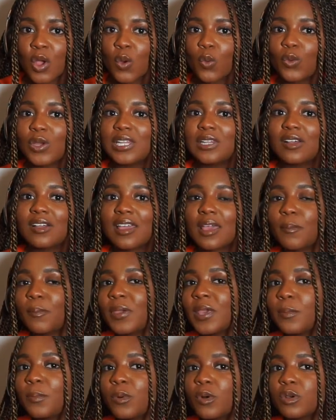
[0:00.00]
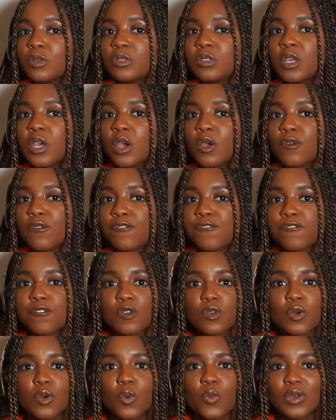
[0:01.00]
We look at people's
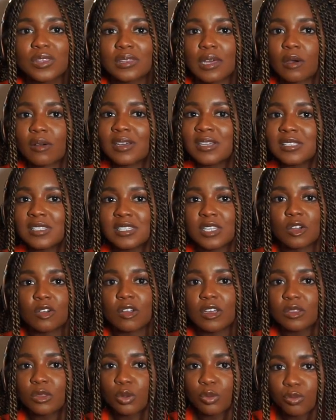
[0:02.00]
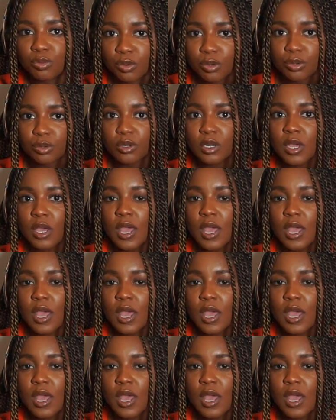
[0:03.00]
fruit without considering the root,